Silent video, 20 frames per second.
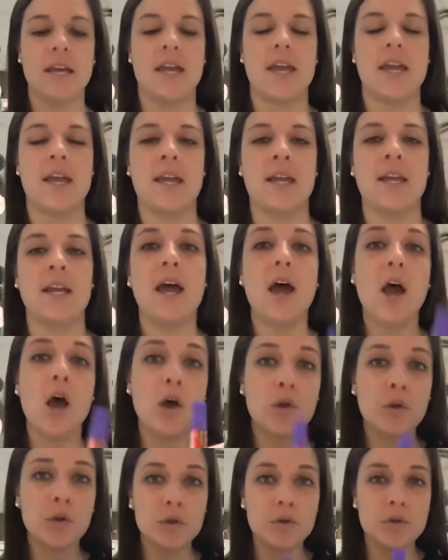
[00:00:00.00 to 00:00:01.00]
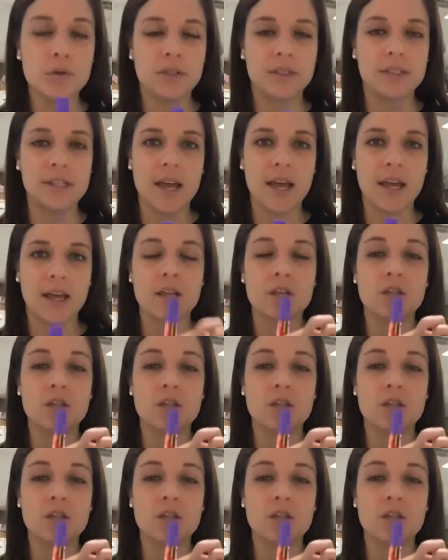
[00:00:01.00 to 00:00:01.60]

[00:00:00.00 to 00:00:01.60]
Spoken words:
and a glue stick.